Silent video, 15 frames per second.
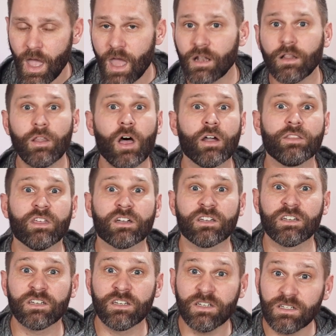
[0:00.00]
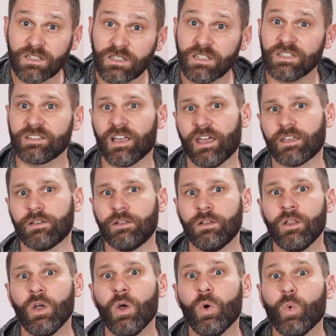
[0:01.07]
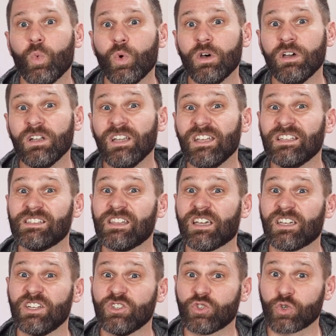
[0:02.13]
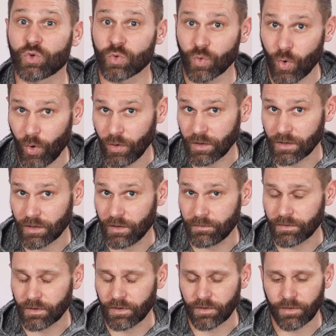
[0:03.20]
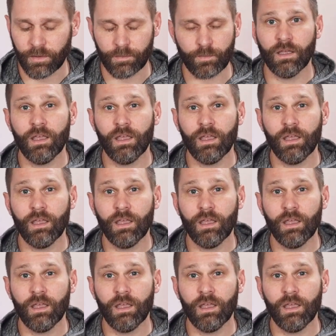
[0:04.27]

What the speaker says: And along the Ke cycle, wood is the controller of earth.